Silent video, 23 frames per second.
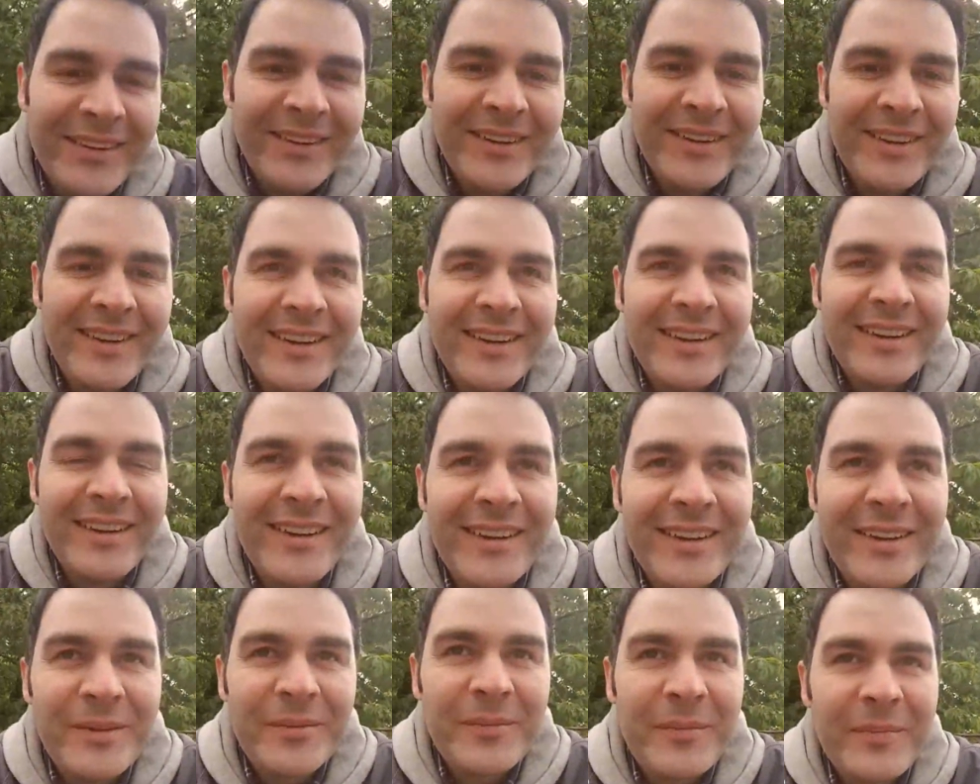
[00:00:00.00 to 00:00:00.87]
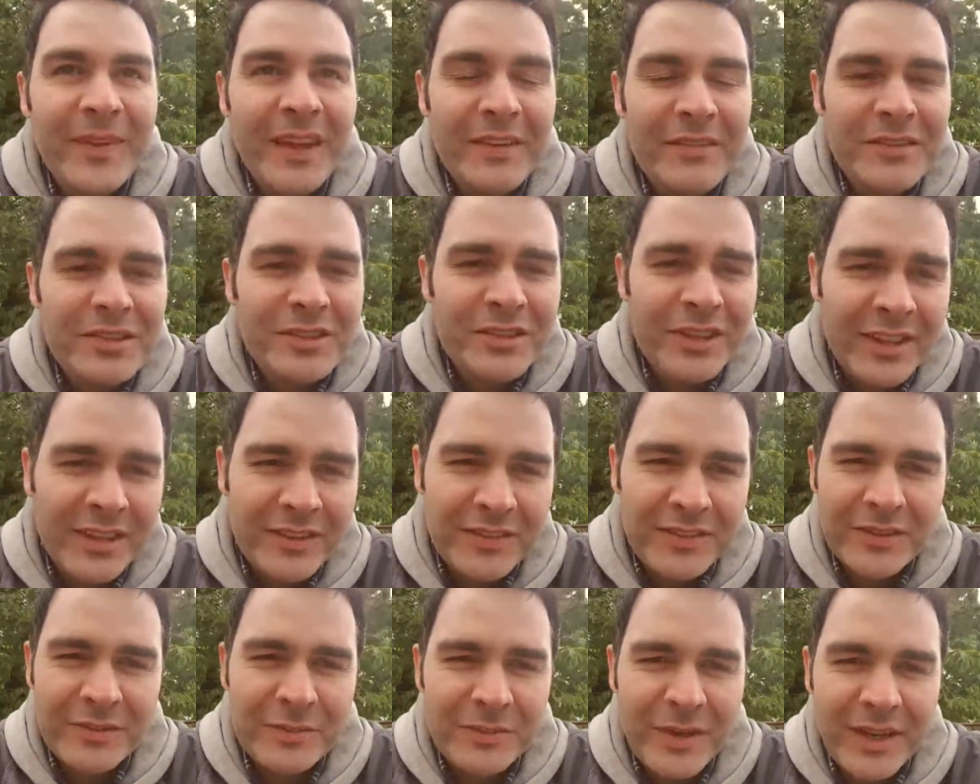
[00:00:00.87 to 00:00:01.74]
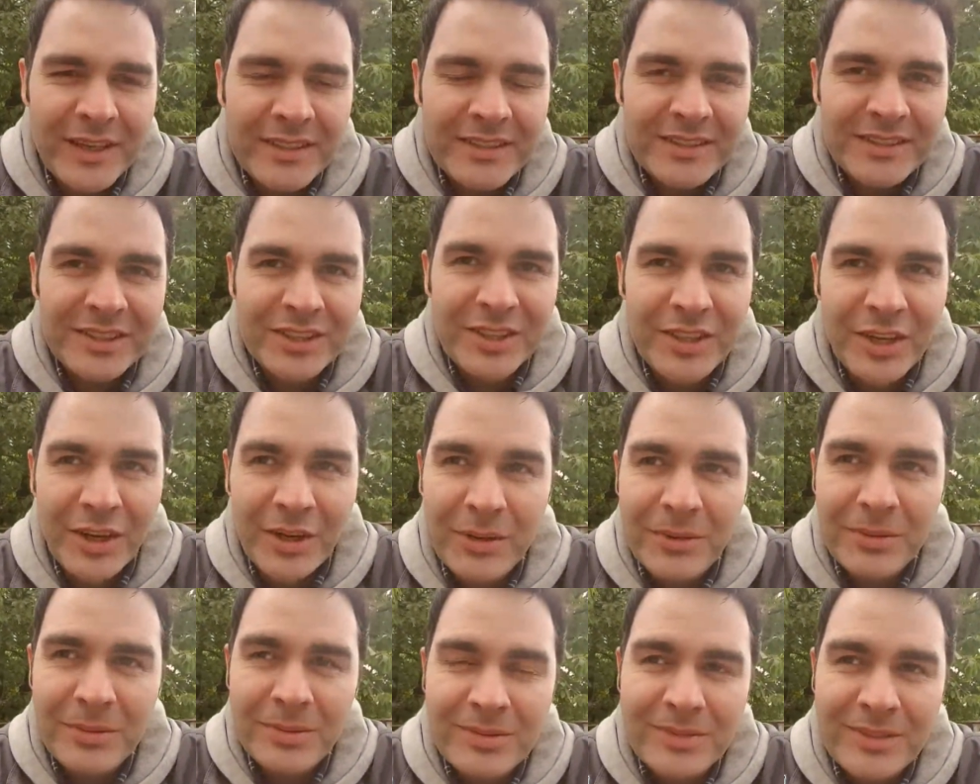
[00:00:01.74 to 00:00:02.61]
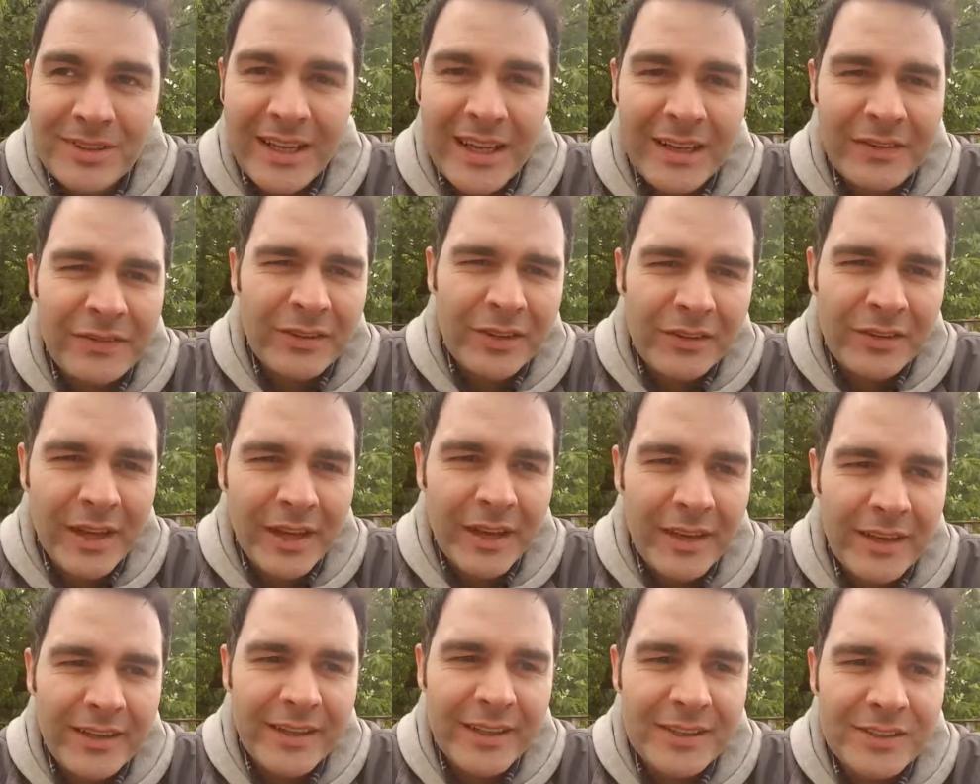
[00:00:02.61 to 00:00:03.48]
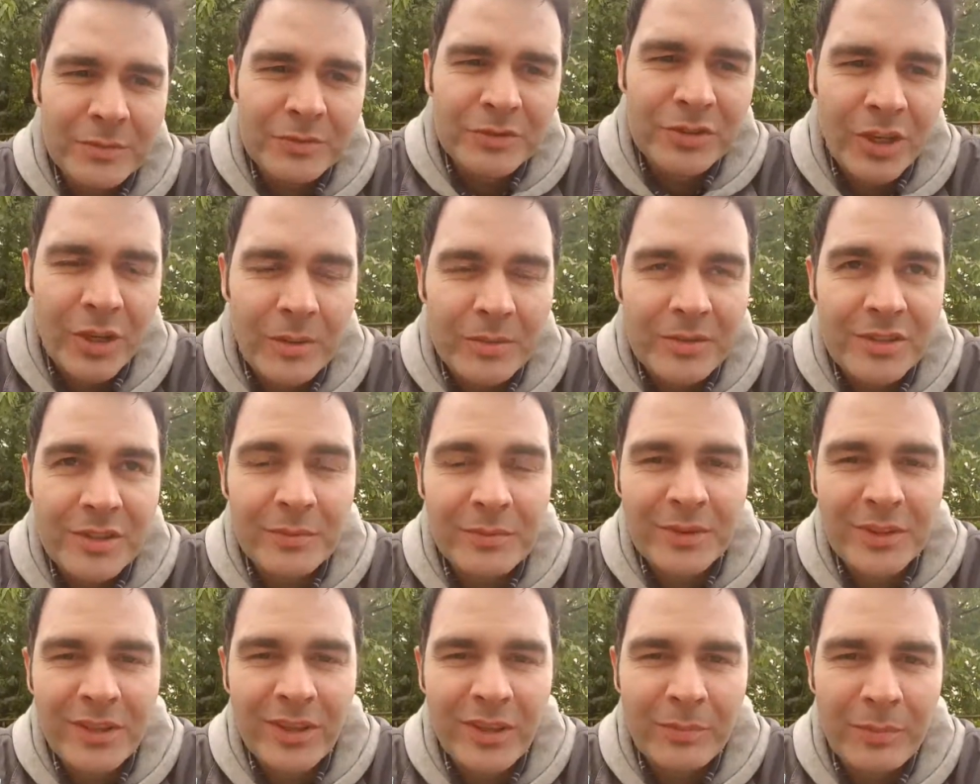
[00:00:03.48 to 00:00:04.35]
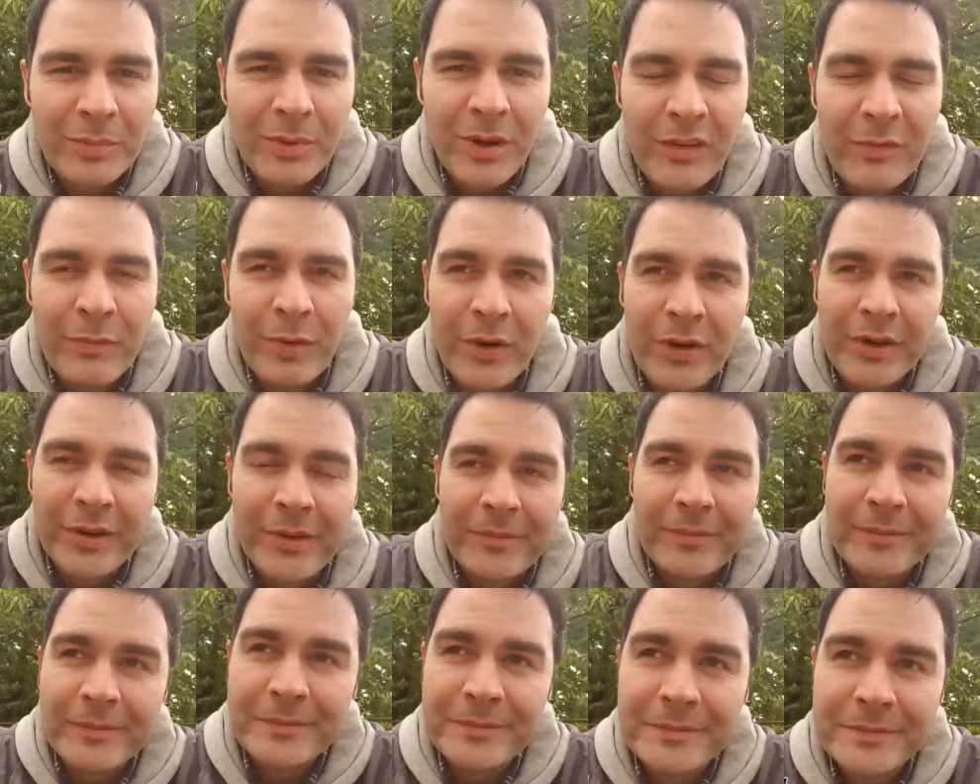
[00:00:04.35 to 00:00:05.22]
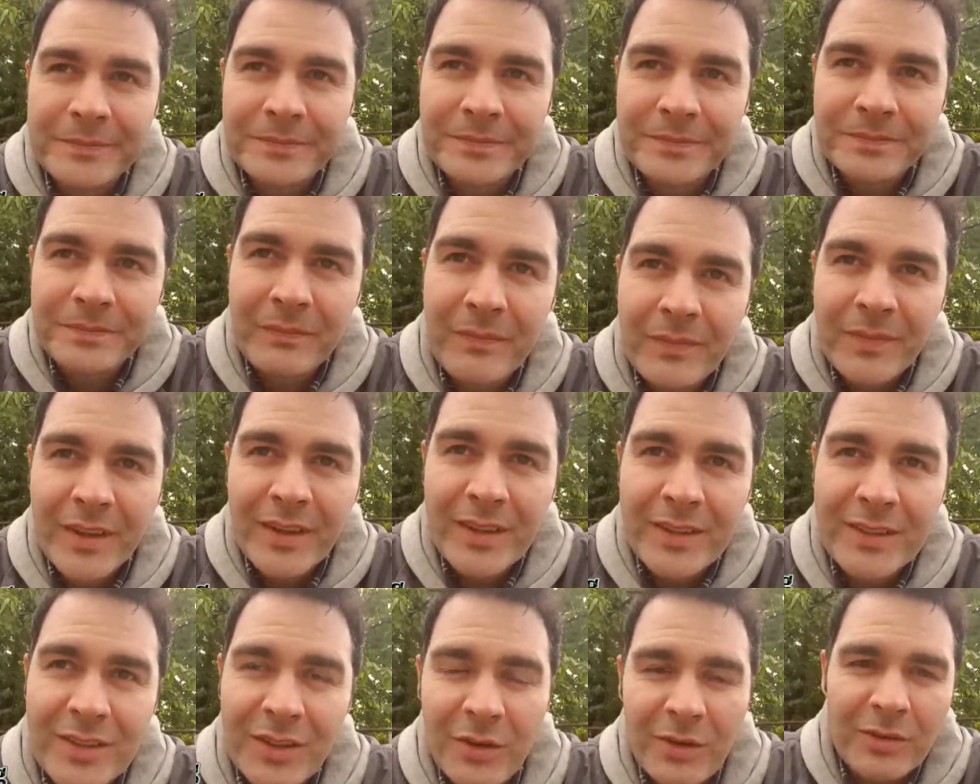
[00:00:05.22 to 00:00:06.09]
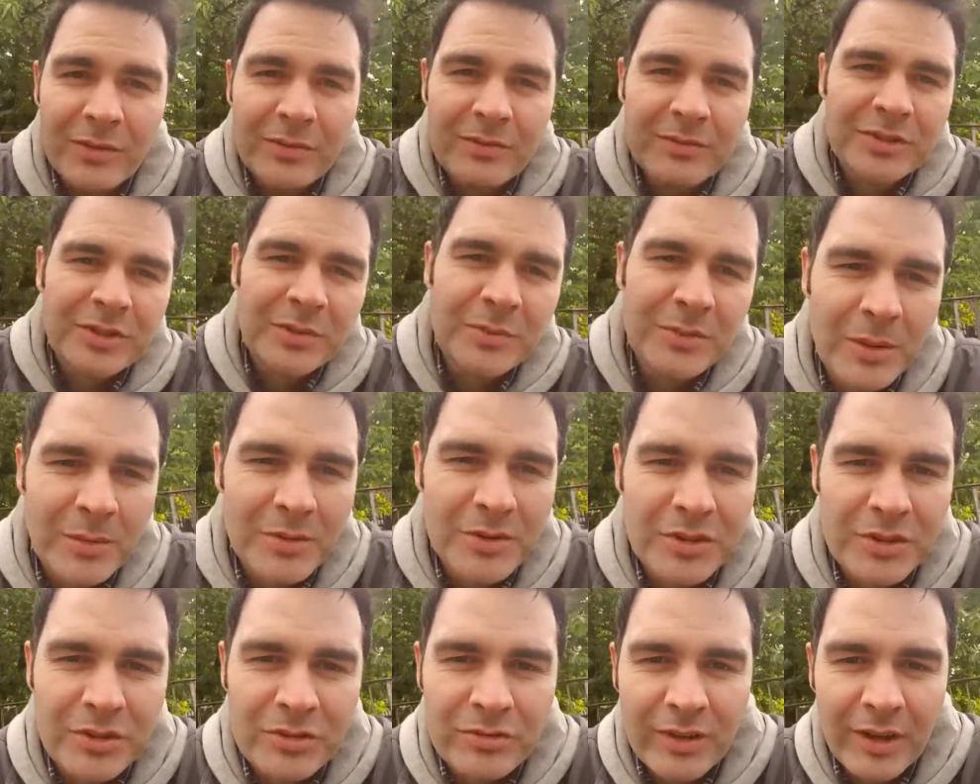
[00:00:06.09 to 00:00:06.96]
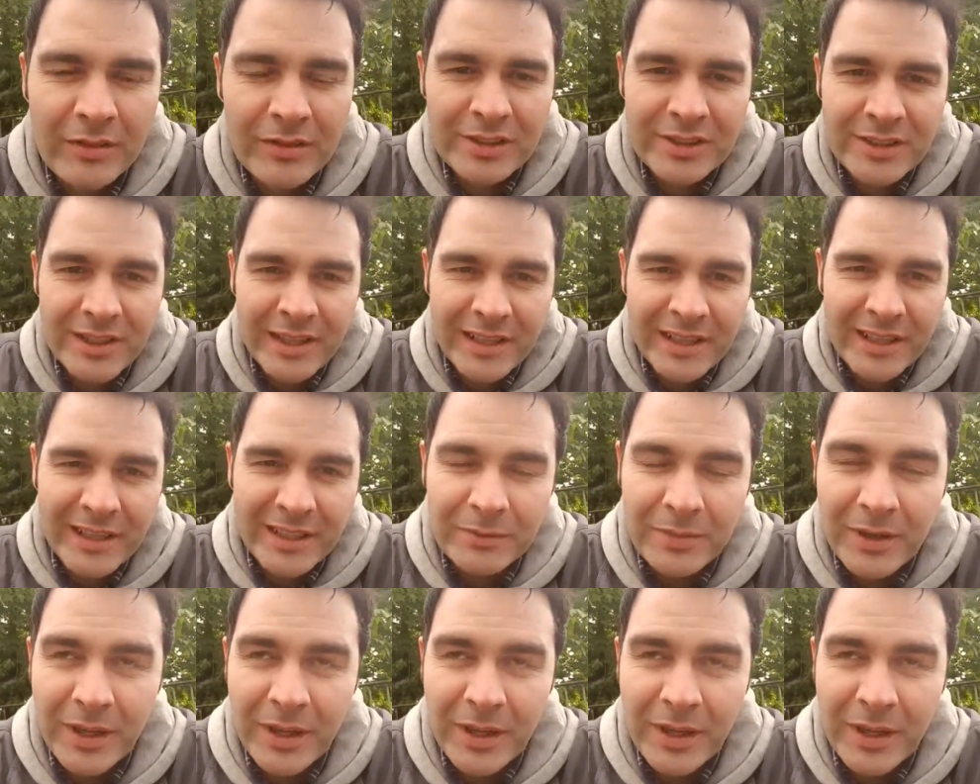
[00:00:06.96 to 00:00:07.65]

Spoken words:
Even just thinking of some places to go, the effort of getting there sometimes can be like off-putting. So sometimes you just rather stay in,